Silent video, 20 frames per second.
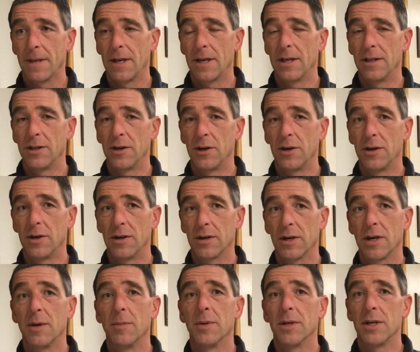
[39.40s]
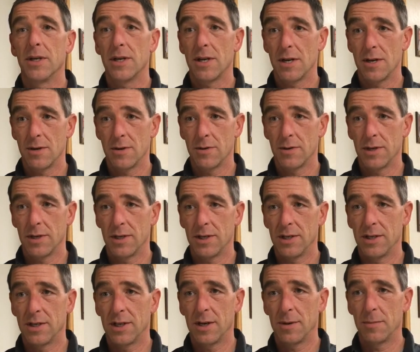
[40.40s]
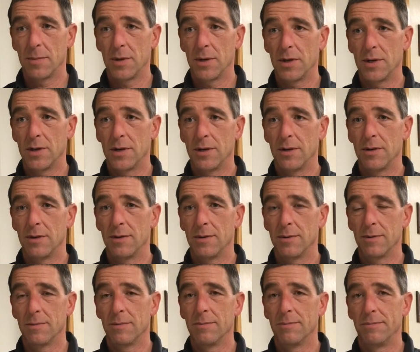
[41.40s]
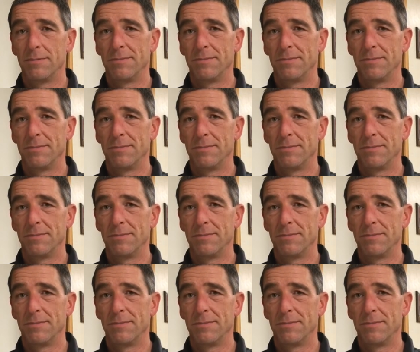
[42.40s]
and they're coming to town in December to